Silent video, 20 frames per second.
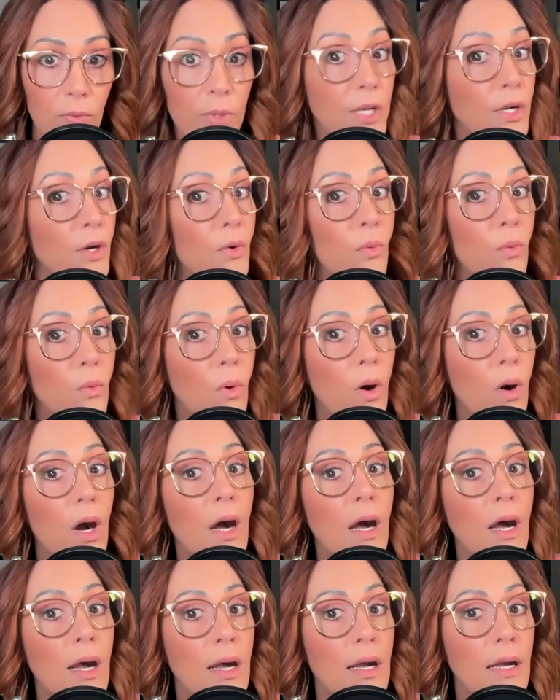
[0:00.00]
we don't
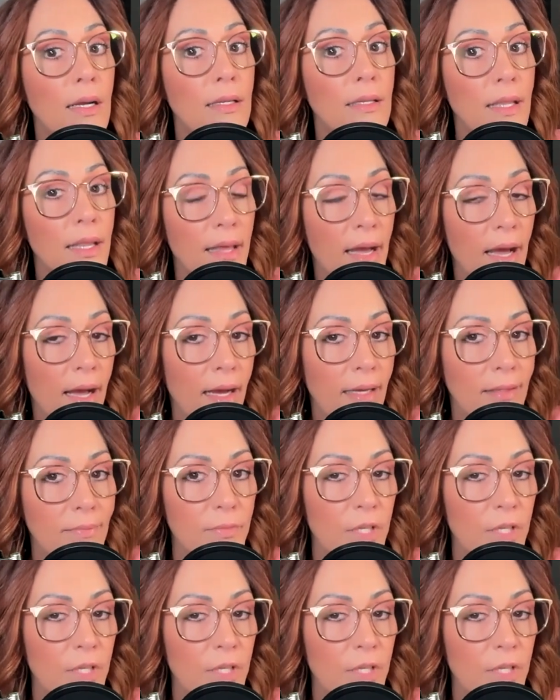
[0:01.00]
want that,